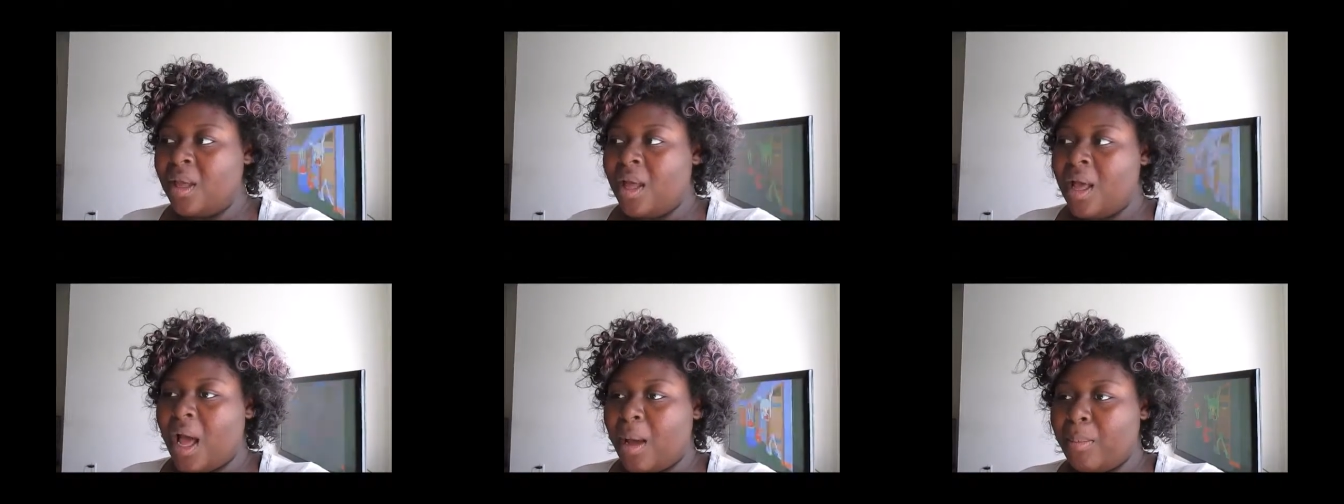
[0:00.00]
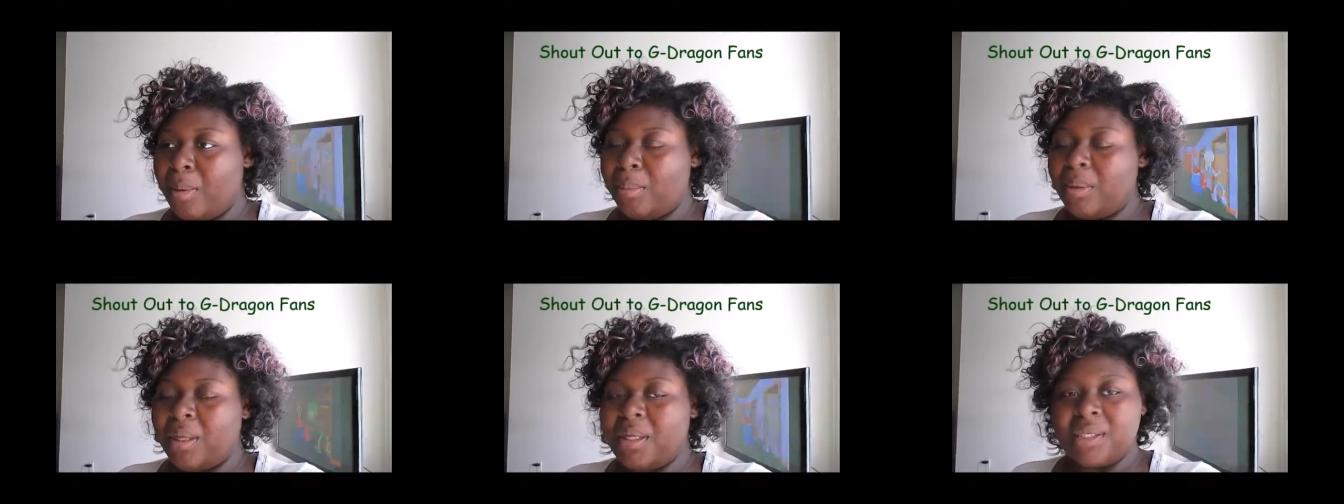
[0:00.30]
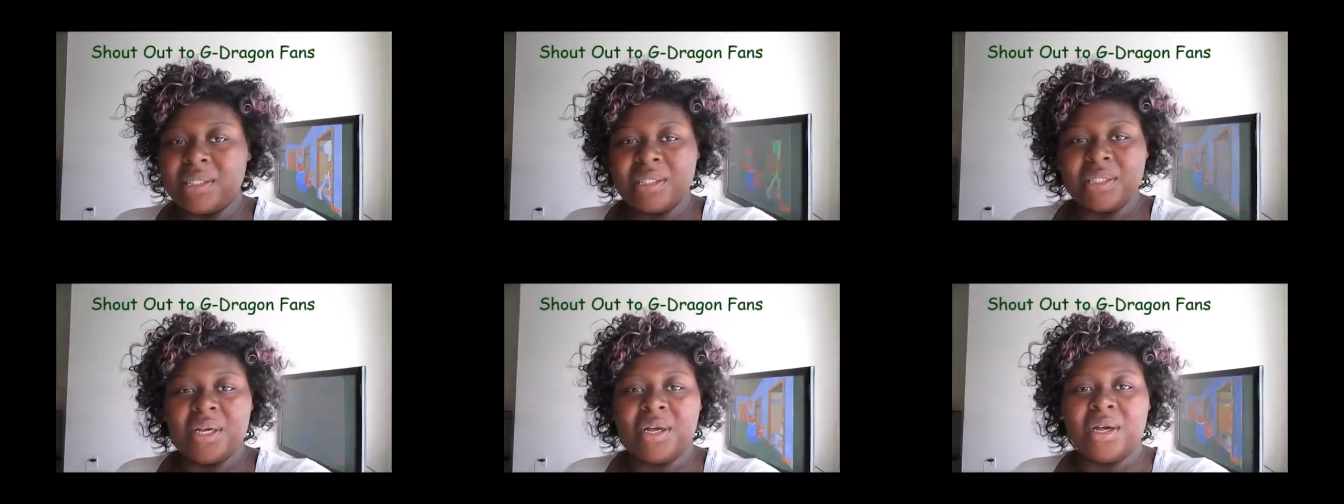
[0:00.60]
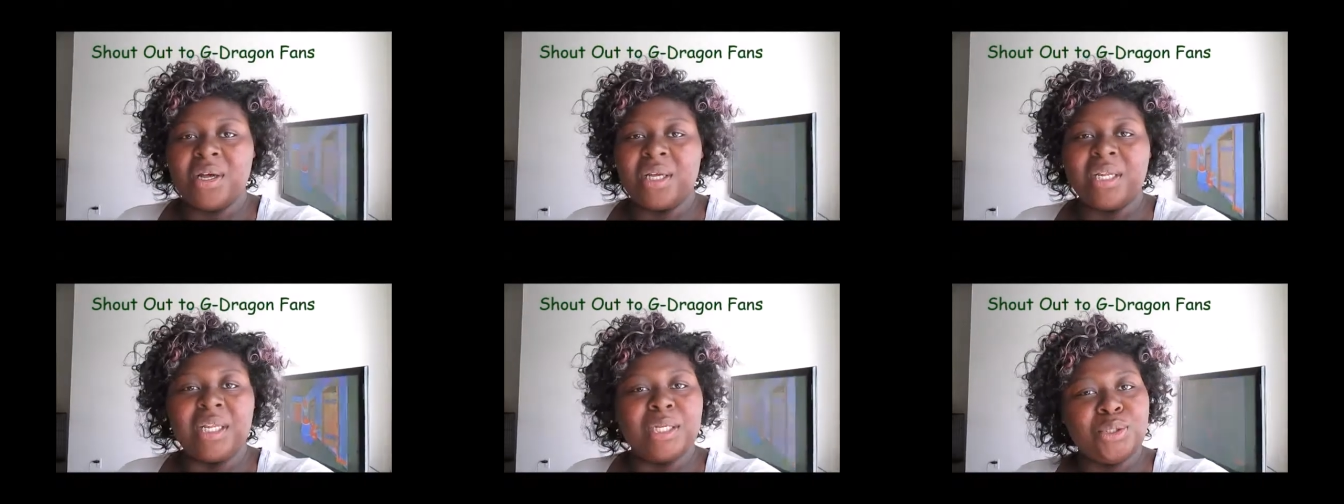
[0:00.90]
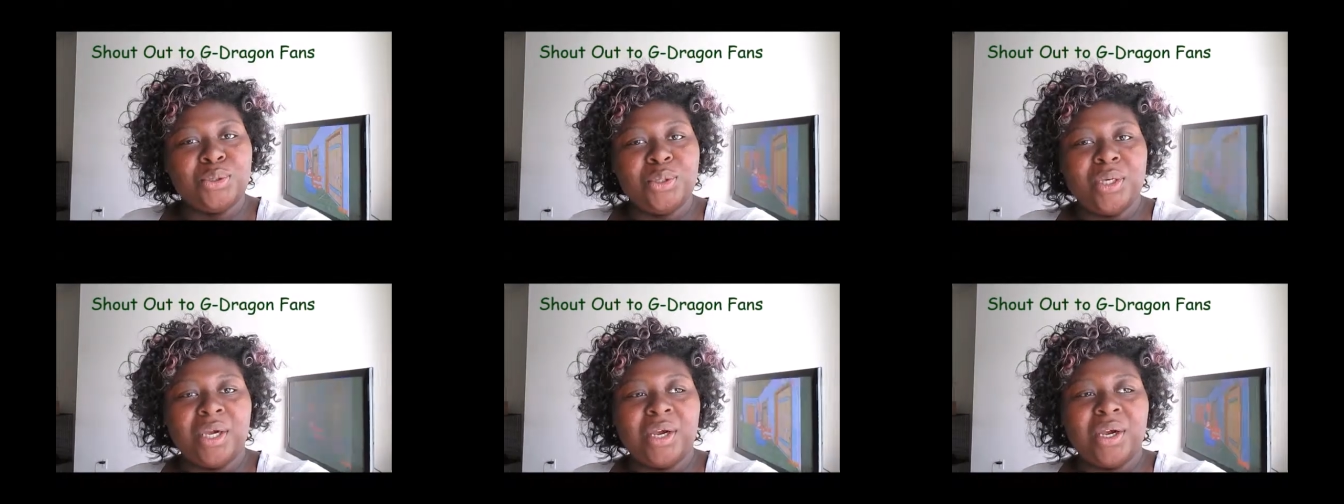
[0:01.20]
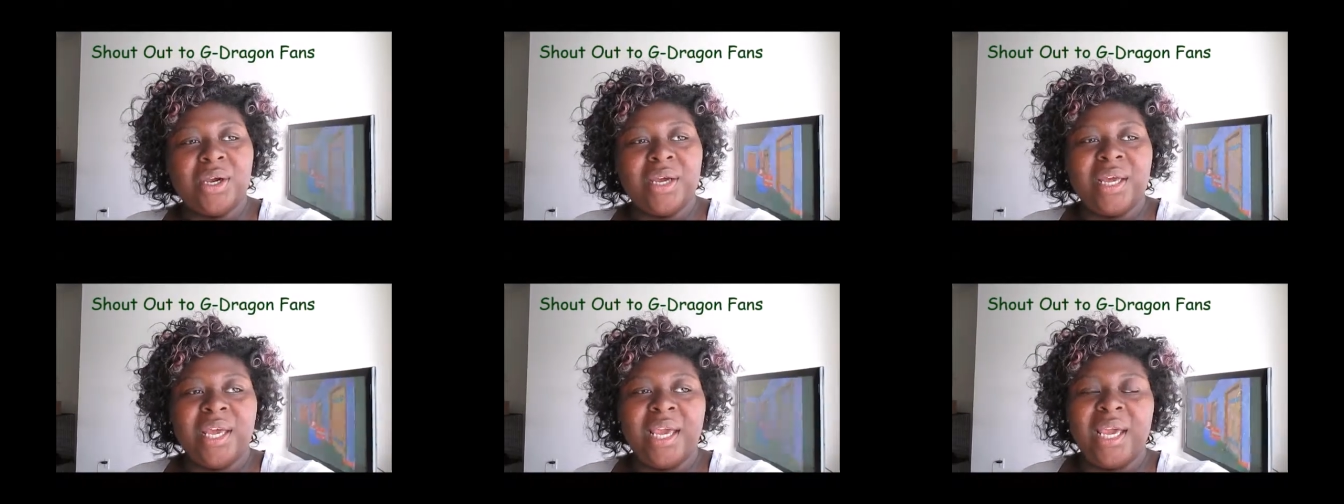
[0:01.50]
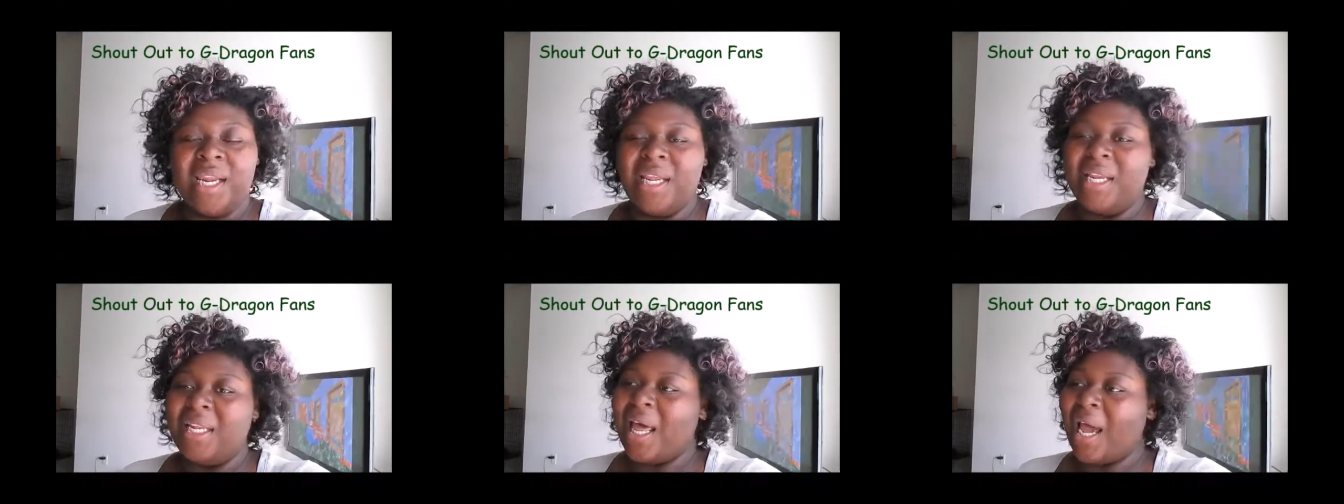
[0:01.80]
I'm going to play this song, let you hear it.
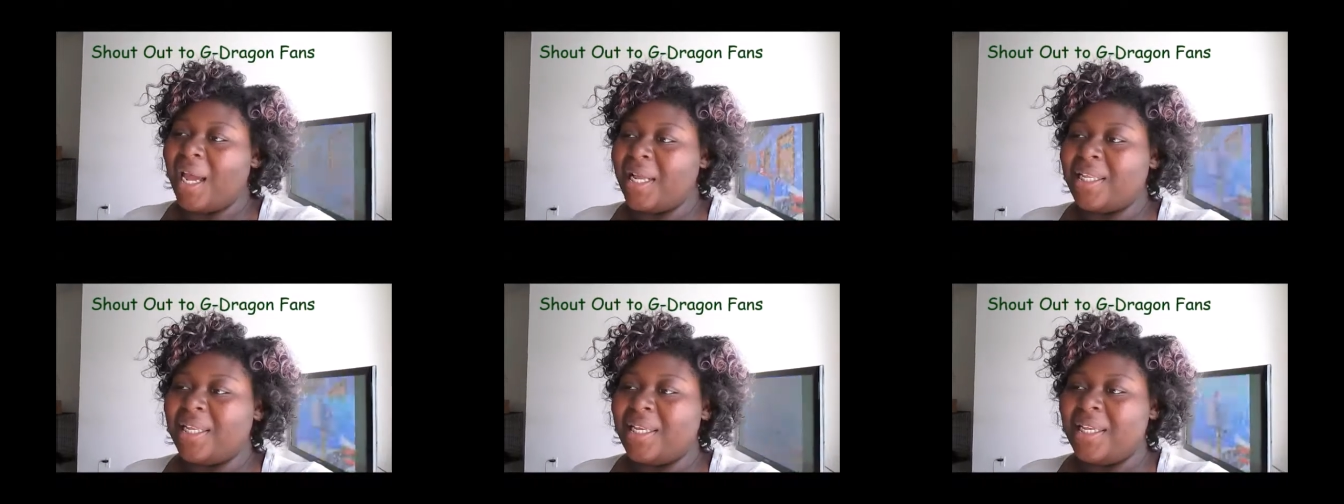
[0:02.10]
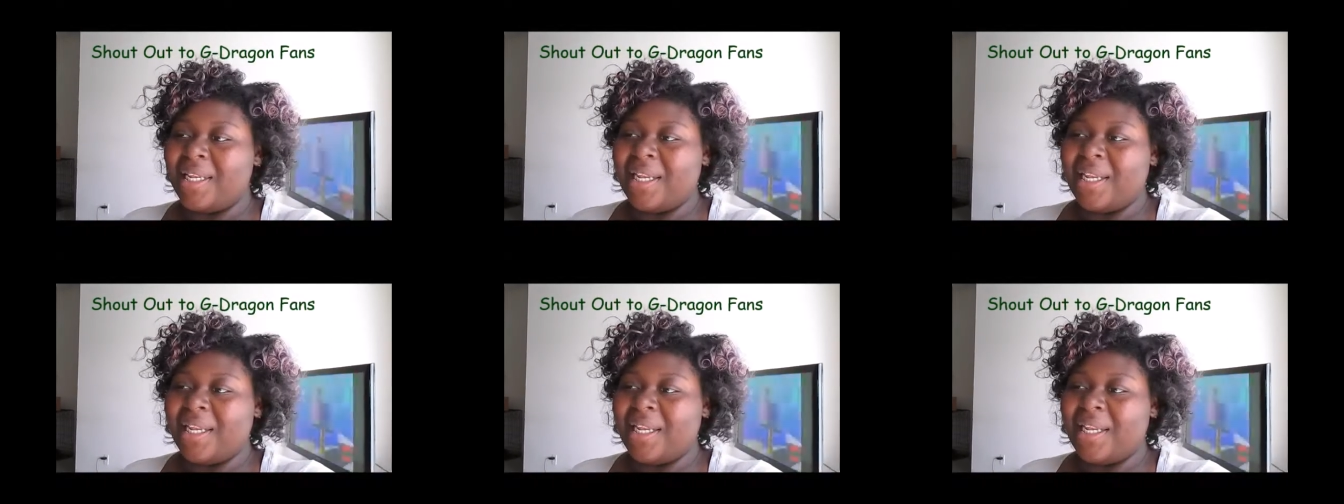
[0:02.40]
And he liked it.